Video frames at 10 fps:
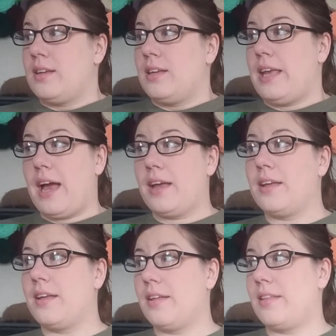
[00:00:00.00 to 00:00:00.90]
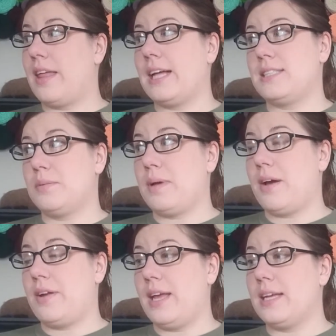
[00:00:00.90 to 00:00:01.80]
Yeah, that's
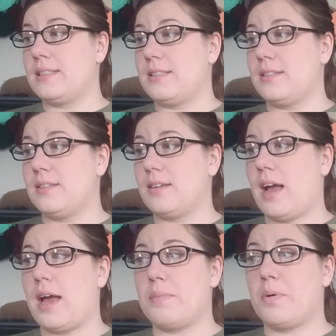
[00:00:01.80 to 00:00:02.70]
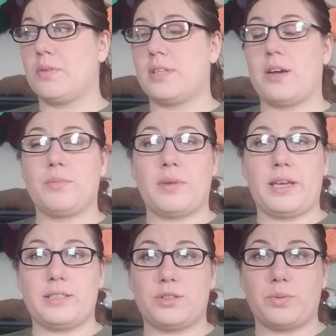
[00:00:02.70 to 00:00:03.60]
about it. I pulled out
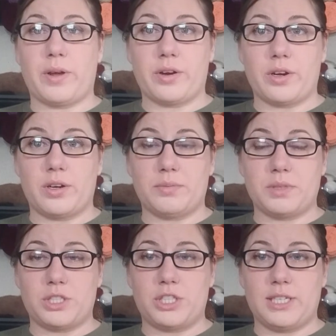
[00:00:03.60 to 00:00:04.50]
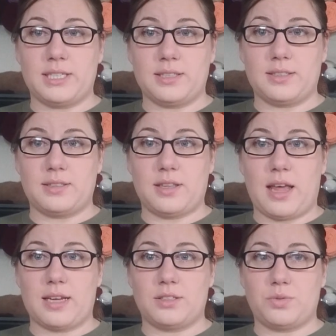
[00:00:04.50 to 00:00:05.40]
my sweater machines
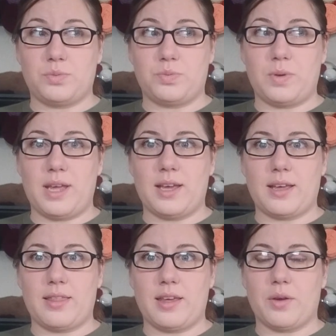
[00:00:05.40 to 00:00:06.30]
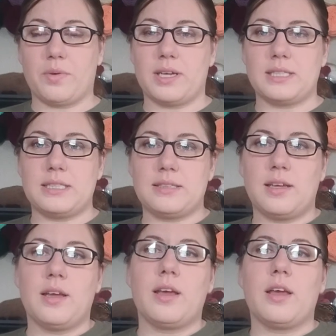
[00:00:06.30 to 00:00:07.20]
last week, I think it was.
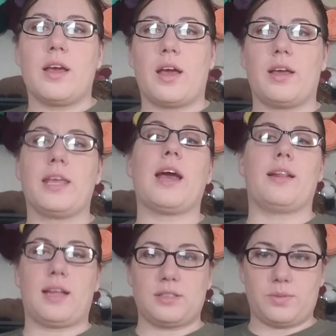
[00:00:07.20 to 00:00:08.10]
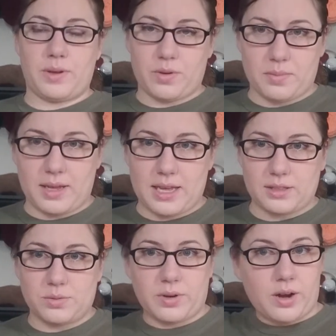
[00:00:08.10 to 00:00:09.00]
Yeah, last week while my
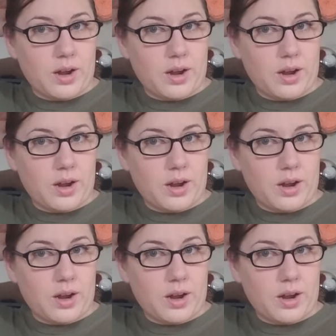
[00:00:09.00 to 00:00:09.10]
kids were,